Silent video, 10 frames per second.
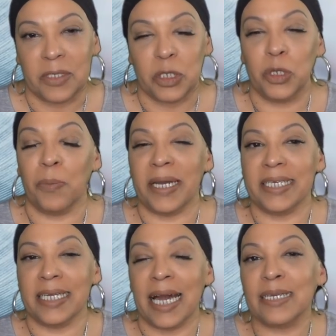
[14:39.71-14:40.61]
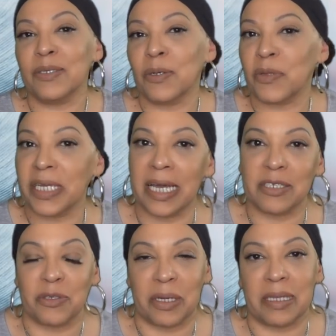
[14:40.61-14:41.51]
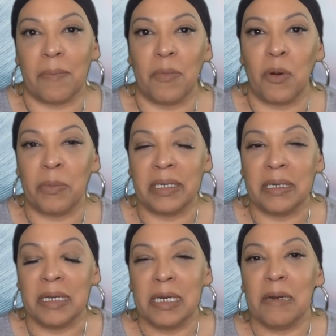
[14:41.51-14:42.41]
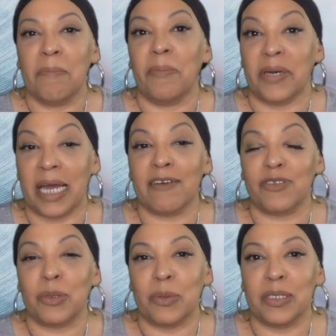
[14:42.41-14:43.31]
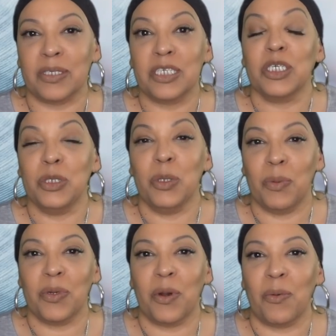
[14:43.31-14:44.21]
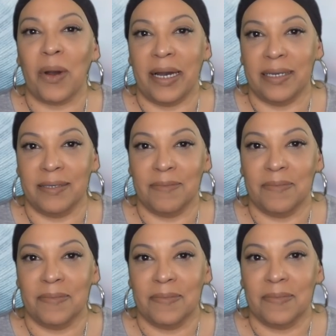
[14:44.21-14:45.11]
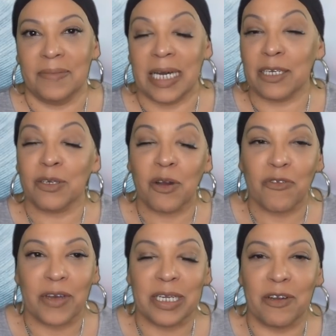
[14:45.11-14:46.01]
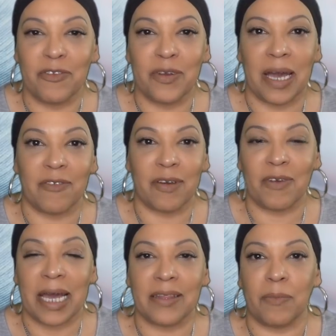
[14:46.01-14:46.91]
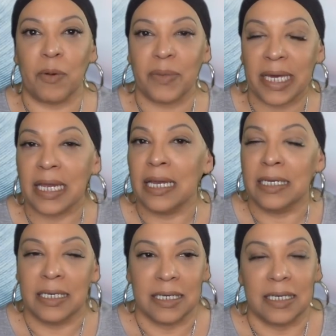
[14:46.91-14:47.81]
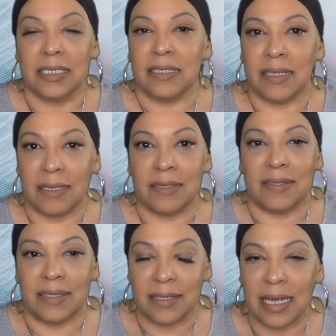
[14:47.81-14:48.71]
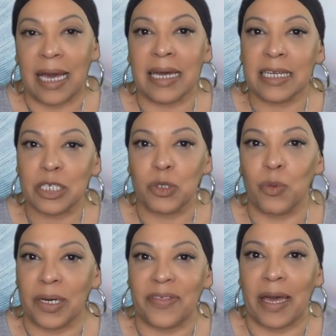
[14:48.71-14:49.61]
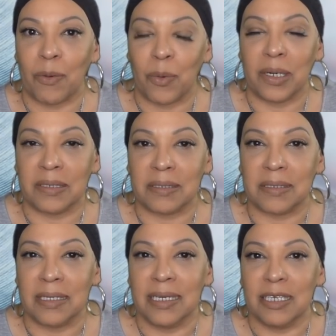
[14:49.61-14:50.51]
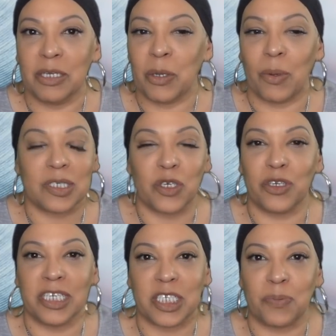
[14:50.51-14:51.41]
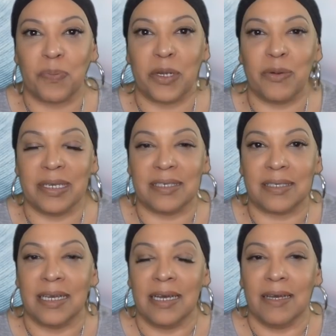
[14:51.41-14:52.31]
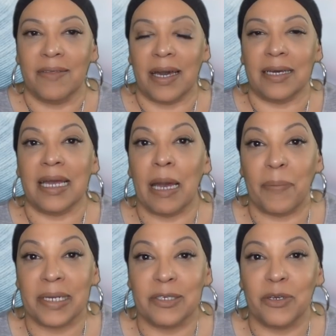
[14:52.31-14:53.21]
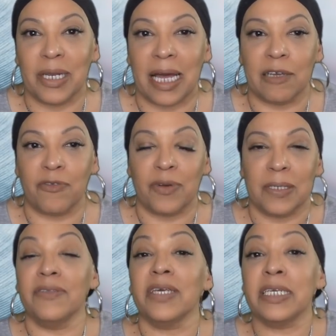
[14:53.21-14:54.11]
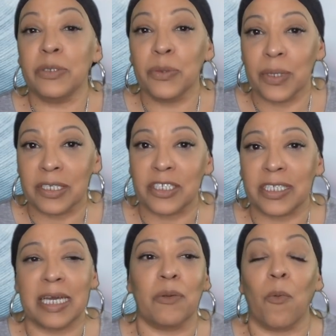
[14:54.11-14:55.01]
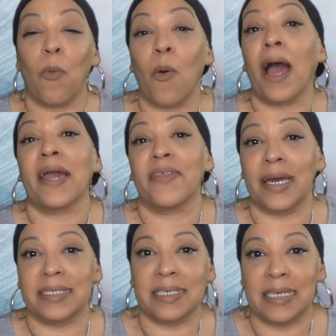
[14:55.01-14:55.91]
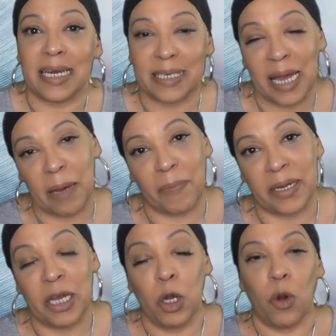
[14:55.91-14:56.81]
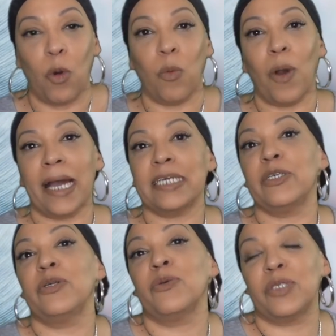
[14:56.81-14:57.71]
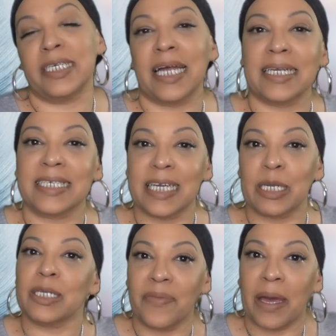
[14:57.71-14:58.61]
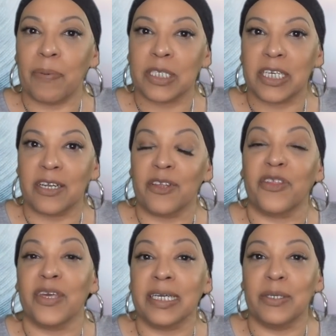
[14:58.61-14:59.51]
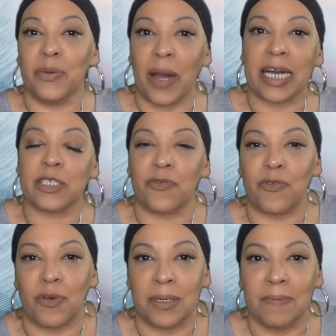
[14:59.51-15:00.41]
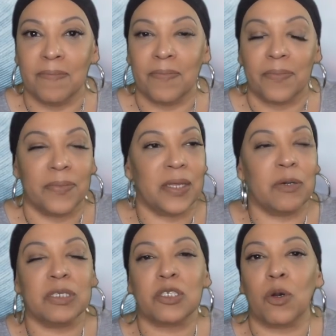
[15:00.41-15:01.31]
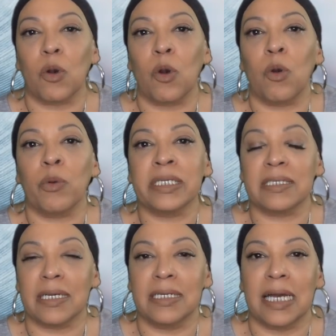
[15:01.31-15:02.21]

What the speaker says: You might not know the answer at that moment, but afterwards you will know why. I don't know if any of you have ever had that moment that, And that is what that was. You know, a certain experience that happened in your life. And then you understand why that did not happen, or why you did not get that particular thing you asked for. There is always an